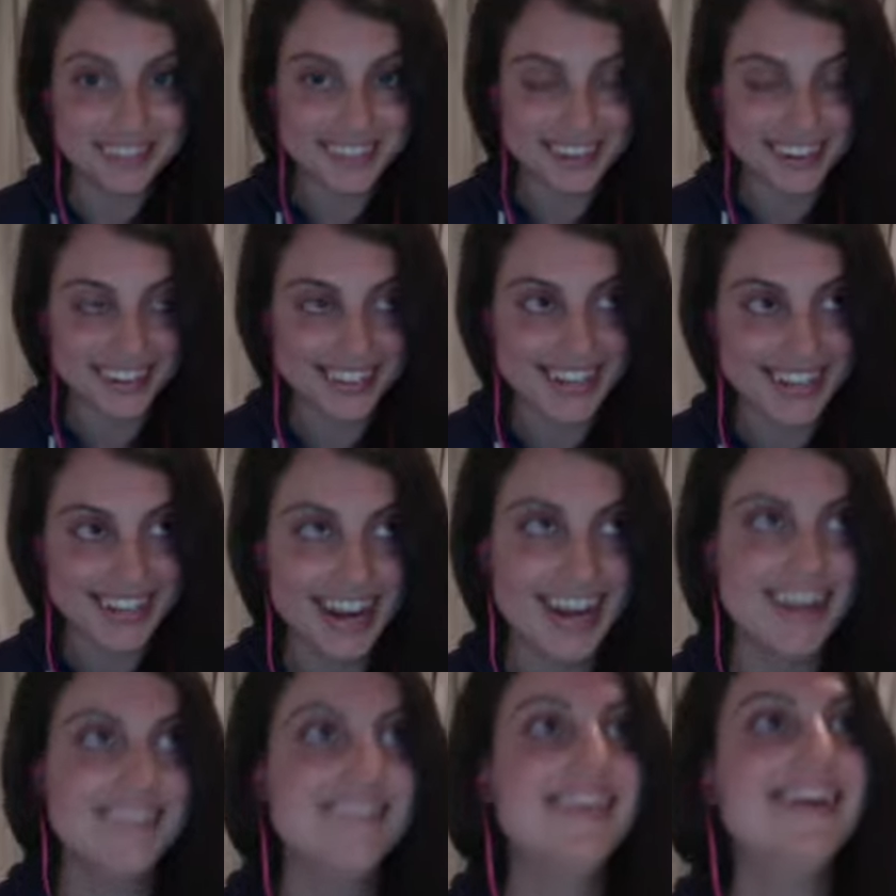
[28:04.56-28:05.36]
all the
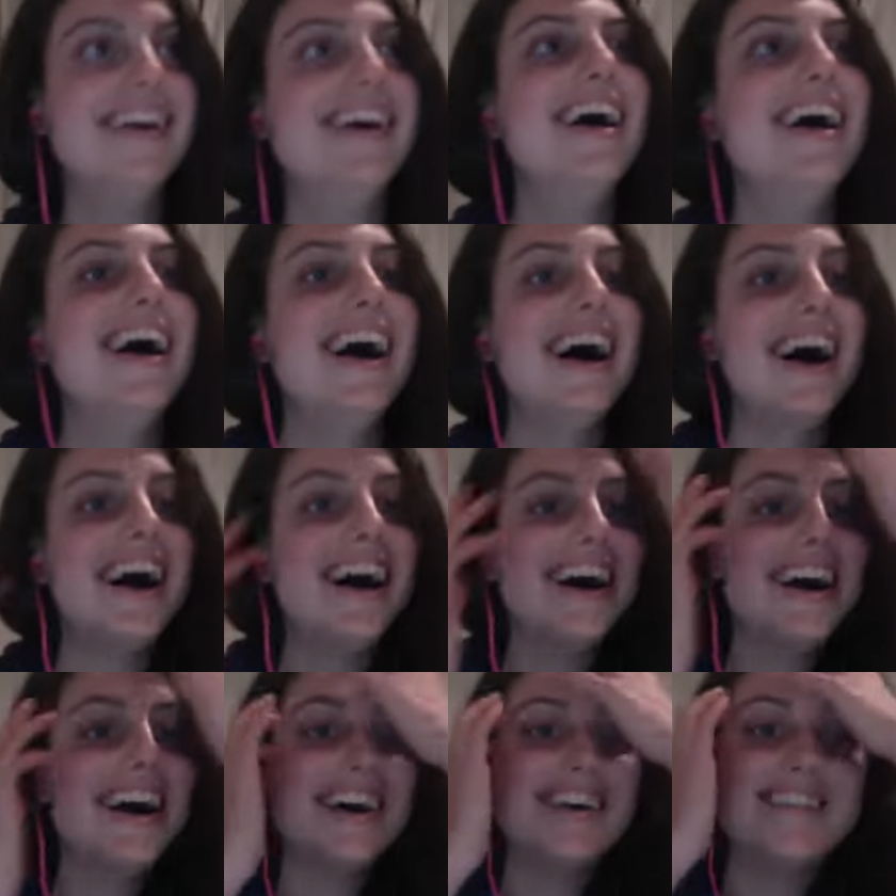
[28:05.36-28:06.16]
time.
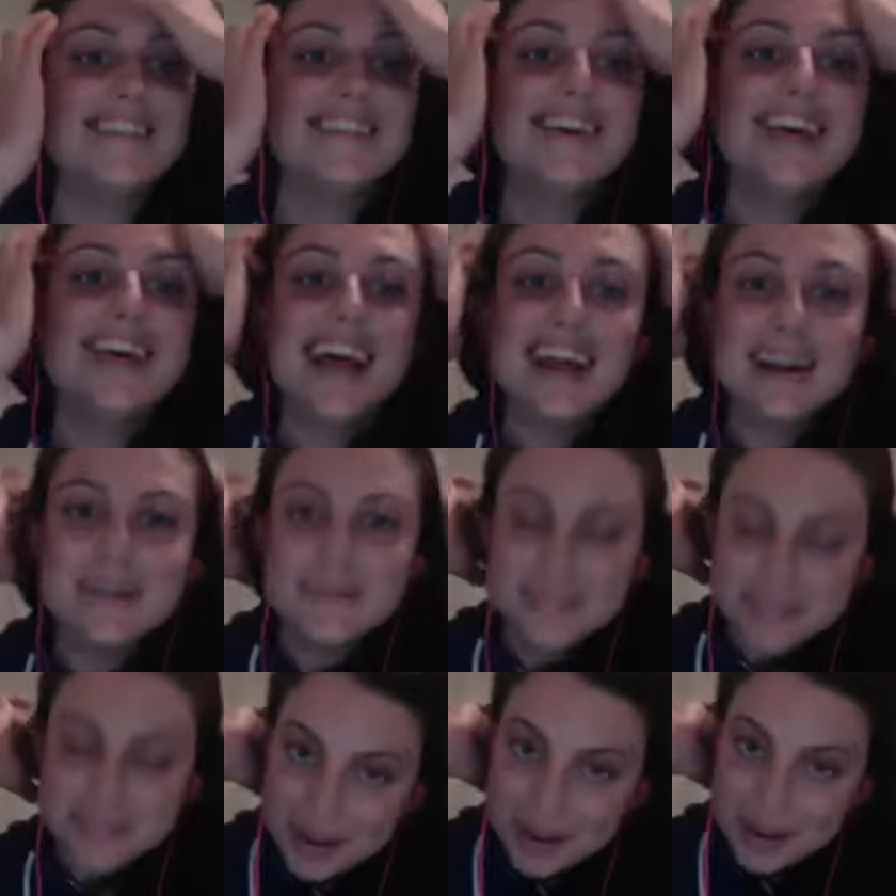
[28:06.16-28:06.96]
Um, and
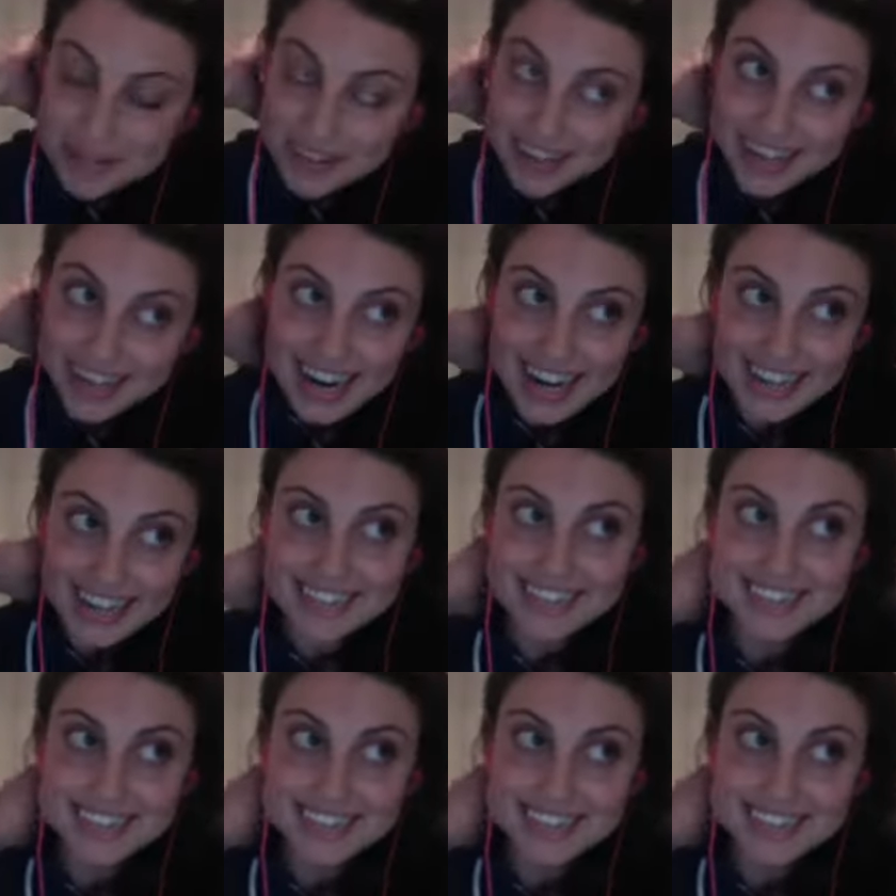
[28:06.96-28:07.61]
I'm, I'm very active.